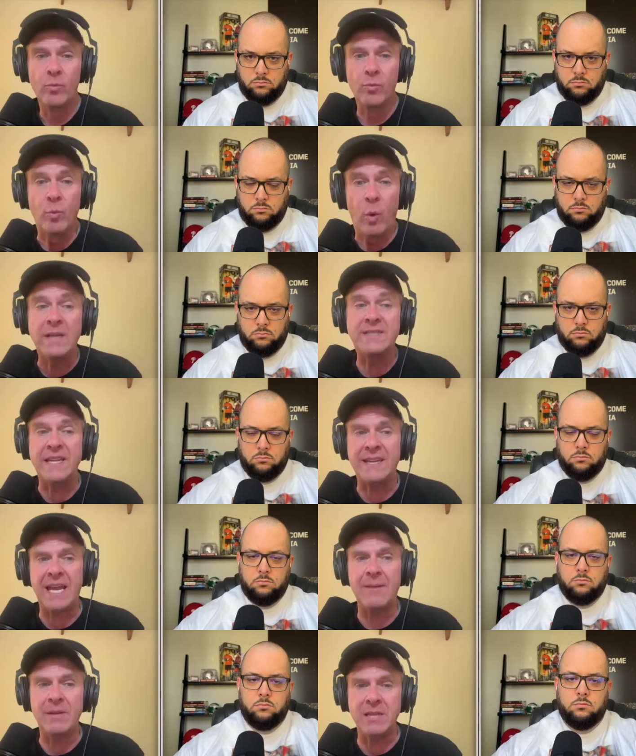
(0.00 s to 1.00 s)
Speaker 1: was it
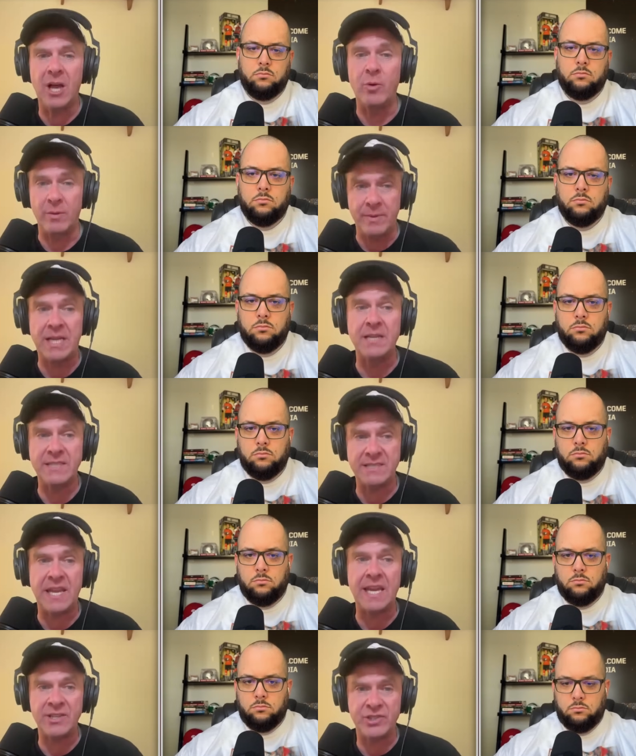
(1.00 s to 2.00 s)
going to be lower because he's
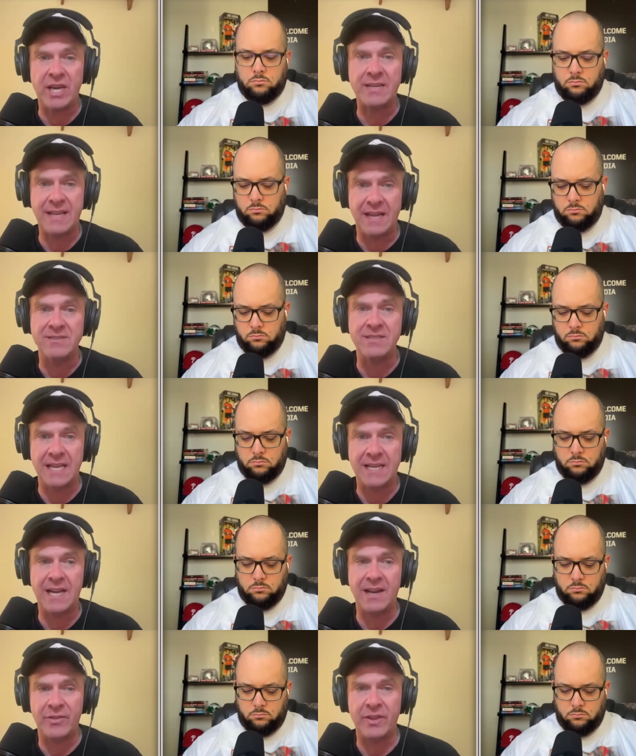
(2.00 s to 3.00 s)
taking checkdowns and that
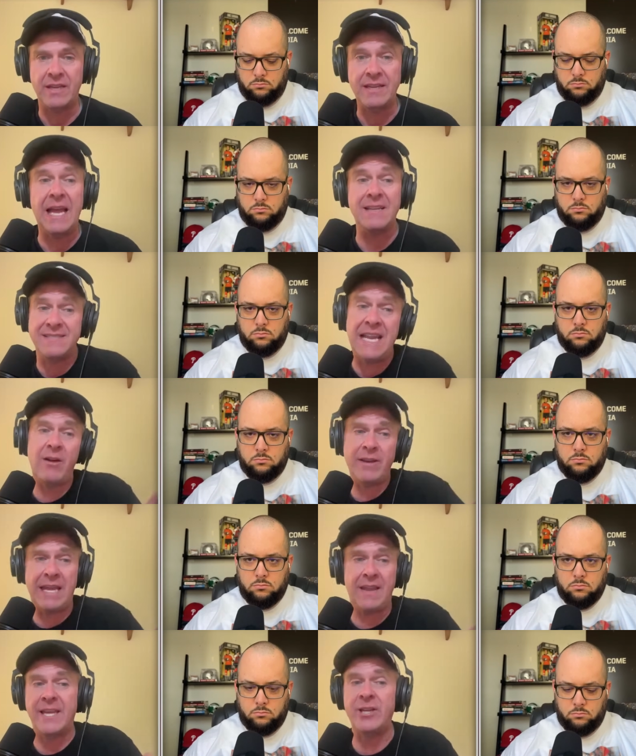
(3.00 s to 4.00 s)
kind of thing? Yes. Now,
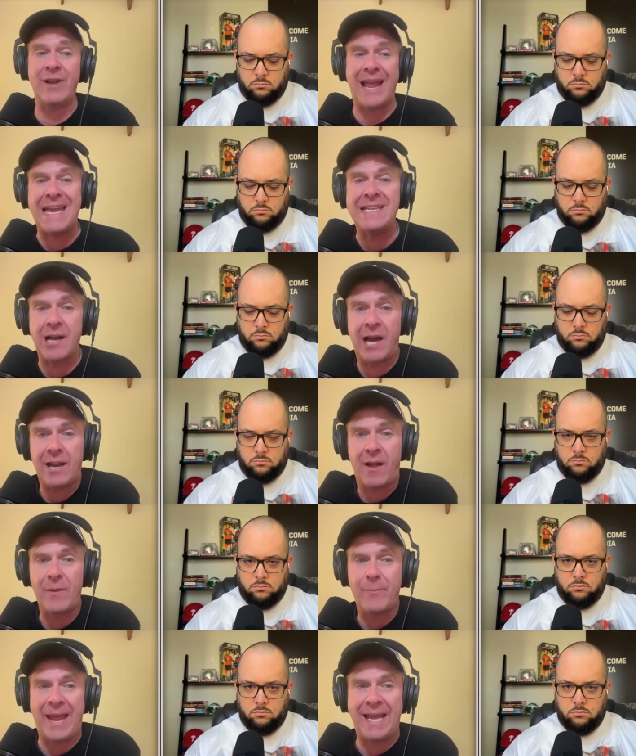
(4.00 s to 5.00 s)
again, like your A DOT
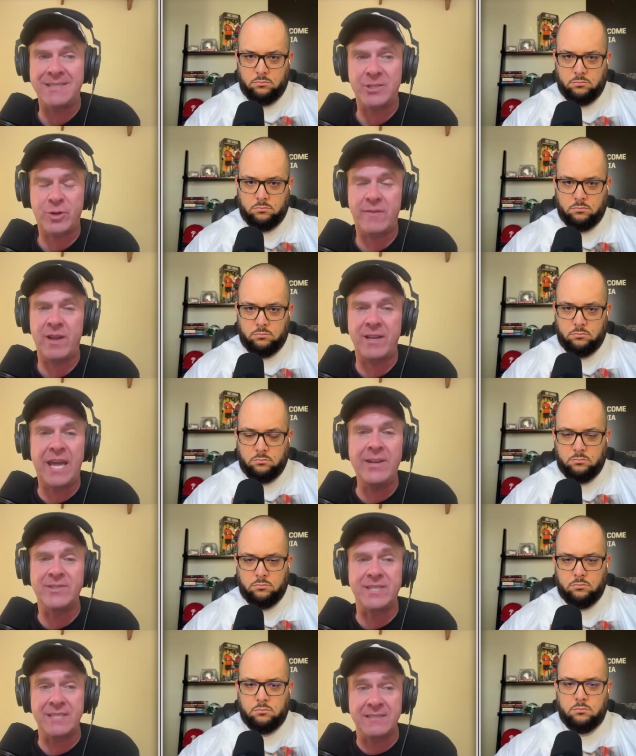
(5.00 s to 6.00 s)
on the pass to Trevion
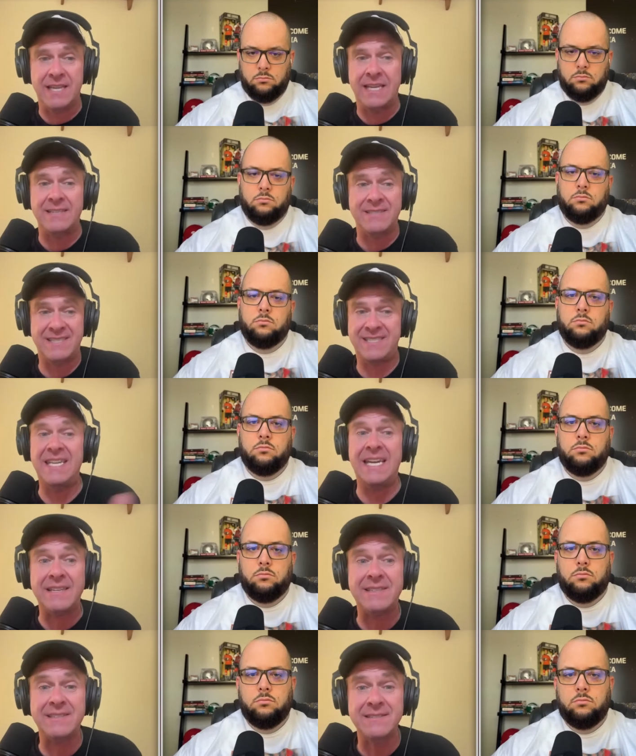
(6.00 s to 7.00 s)
Henderson is like
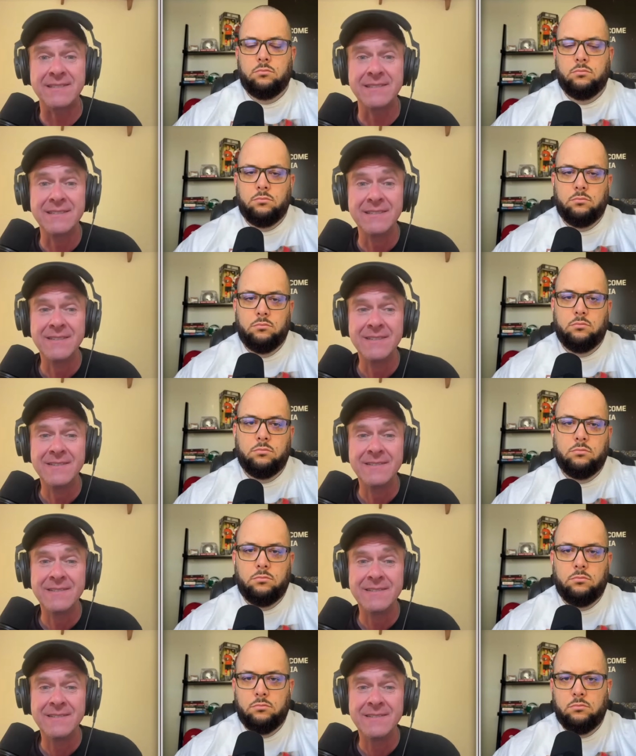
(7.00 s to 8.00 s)
six,
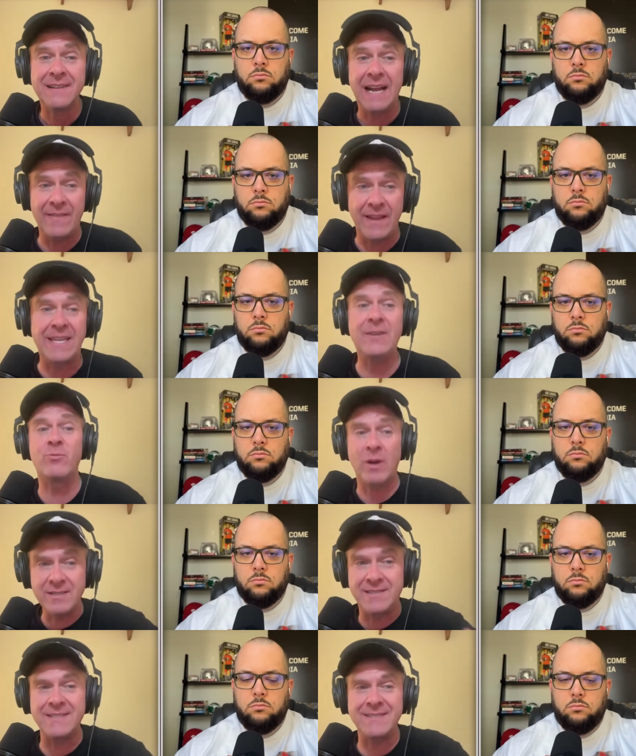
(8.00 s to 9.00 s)
and then he
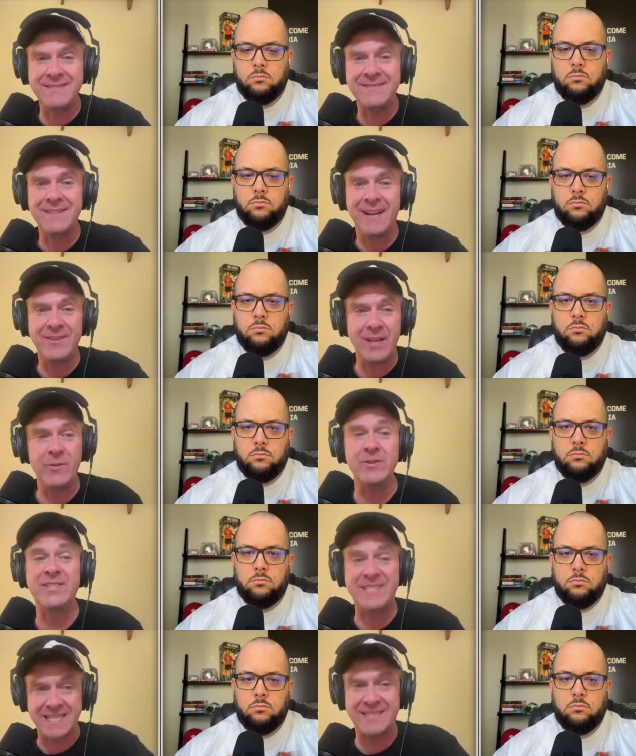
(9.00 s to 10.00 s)
runs it another
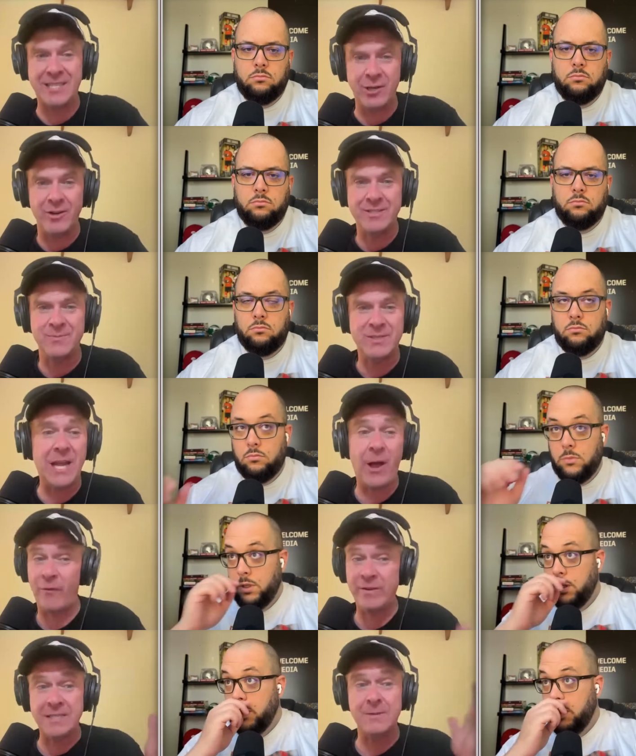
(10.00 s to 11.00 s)
sixty yards
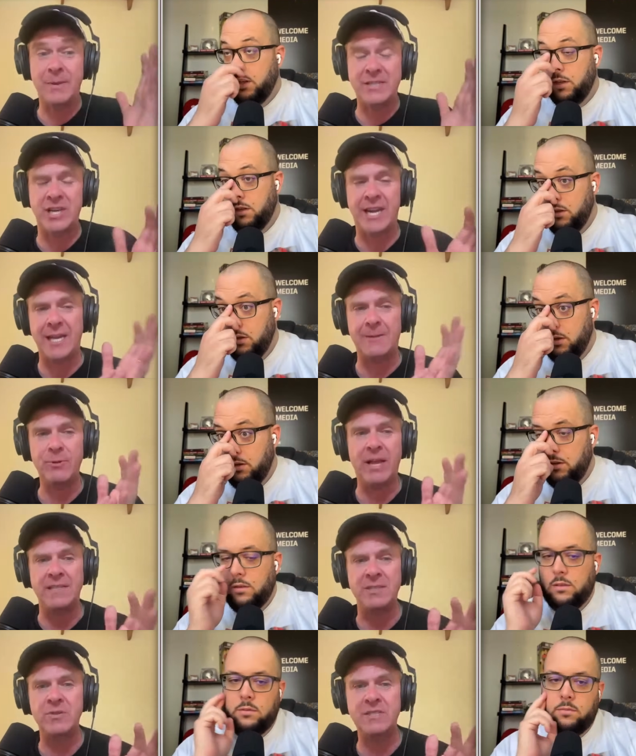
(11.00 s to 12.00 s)
himself, and it's a big gigantic
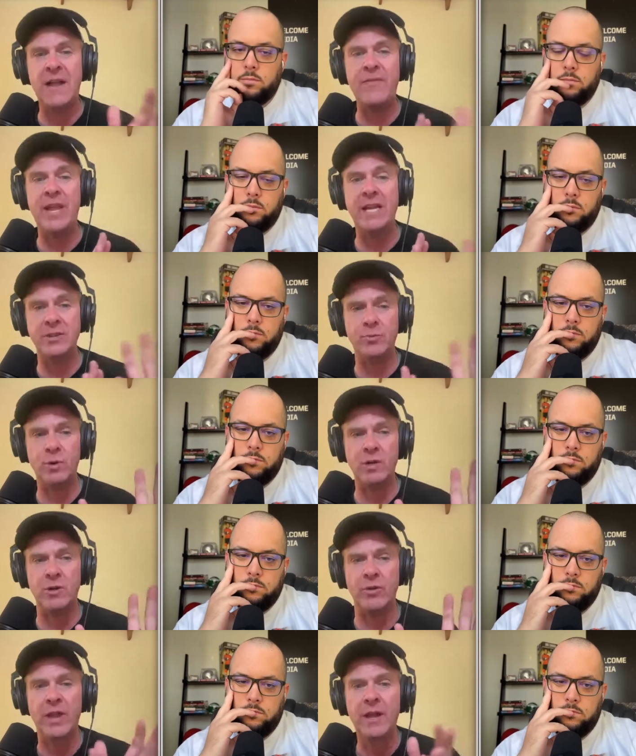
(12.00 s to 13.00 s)
play. So it's not the end of the
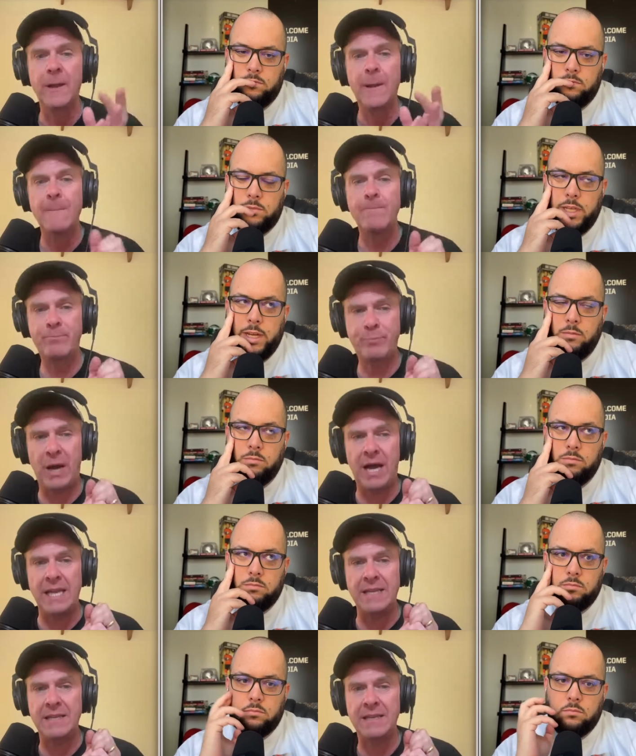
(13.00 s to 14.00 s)
world. Yeah. But